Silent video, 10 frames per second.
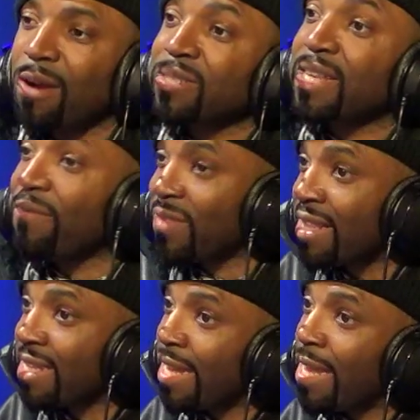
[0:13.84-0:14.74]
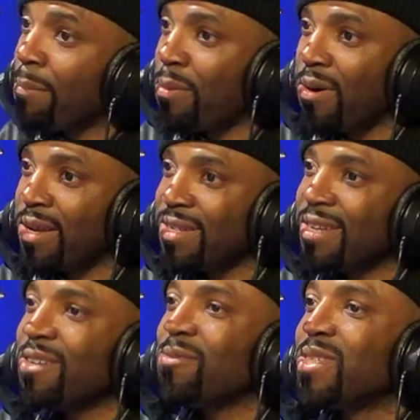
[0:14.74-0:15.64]
was left at the airport
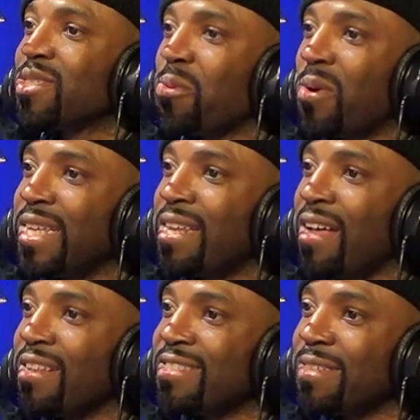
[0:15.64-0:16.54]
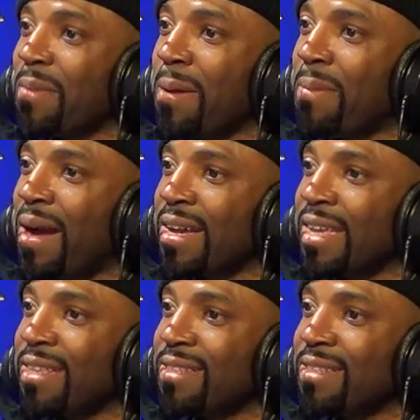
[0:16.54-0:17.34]
with $20 in my pocket.